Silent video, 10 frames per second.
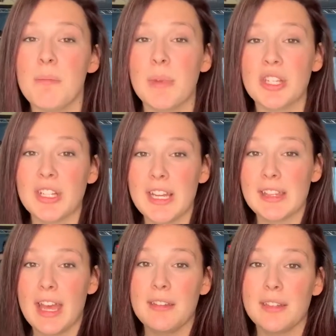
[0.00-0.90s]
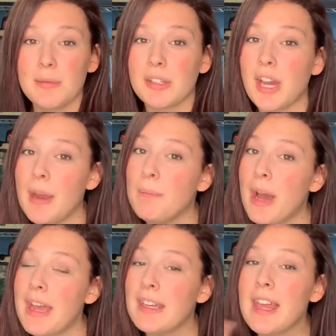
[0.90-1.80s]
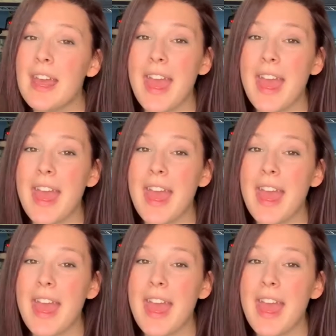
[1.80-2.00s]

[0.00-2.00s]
make sure to hit that subscribe button.